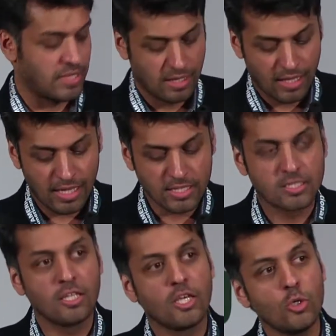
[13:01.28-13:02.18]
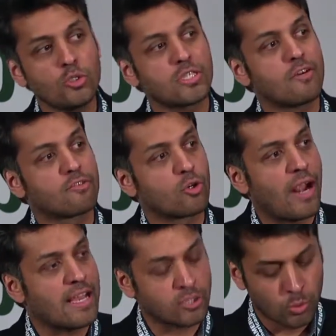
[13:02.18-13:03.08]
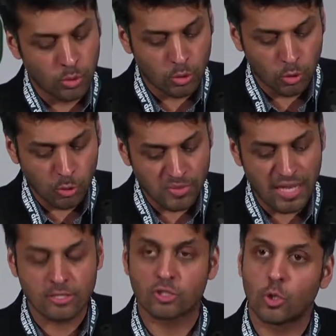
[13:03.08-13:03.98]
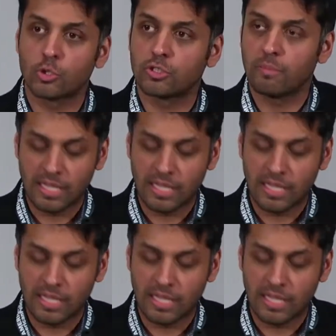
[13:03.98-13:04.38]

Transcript: is the use of grassroots groups and social media